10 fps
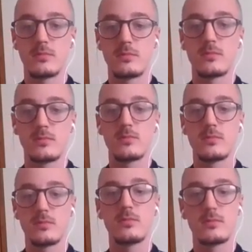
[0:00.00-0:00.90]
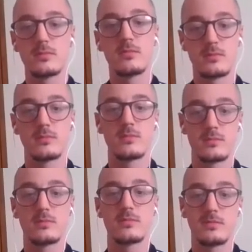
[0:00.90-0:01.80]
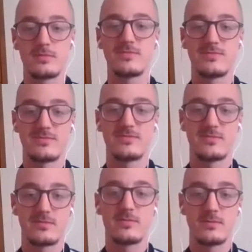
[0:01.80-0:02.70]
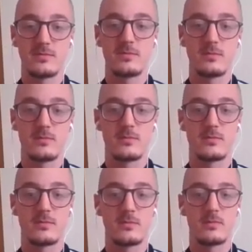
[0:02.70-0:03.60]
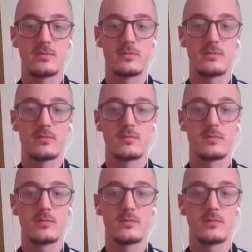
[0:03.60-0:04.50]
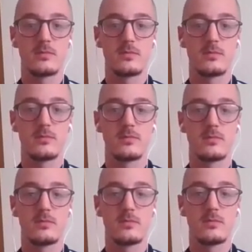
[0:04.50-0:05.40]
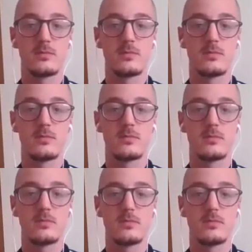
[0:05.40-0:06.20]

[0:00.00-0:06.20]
This person isn't speaking.